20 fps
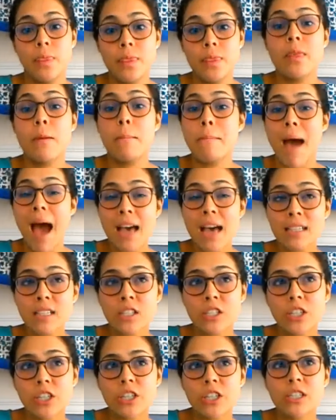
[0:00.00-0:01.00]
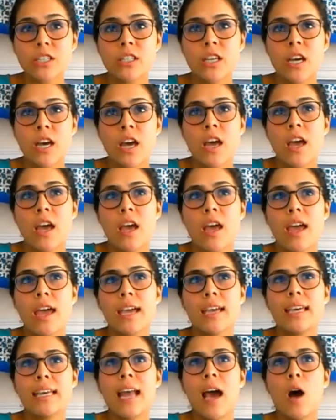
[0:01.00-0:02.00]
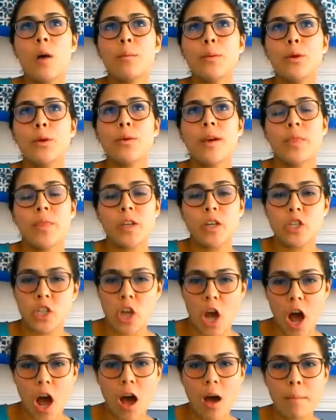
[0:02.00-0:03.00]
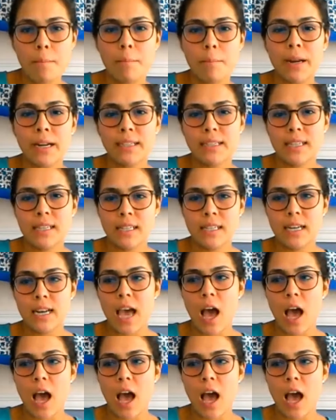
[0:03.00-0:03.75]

the master's it can help you get the job, but it doesn't